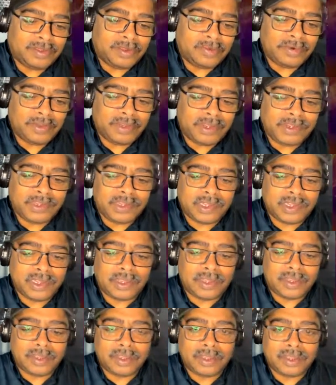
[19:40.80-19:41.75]
Tony
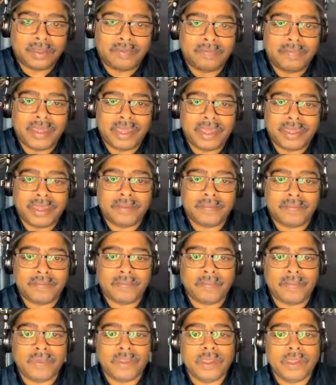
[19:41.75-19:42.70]
C, the man.
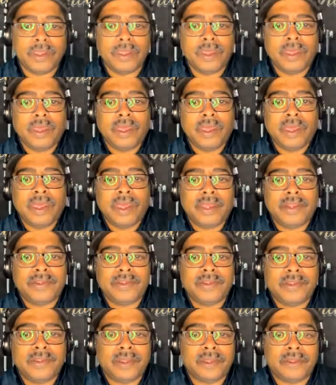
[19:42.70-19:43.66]

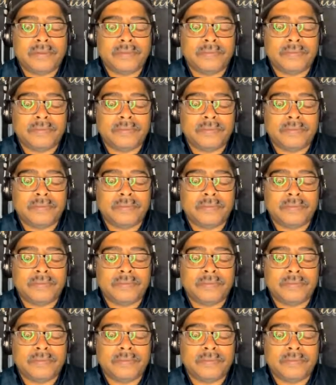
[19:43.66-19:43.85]
It's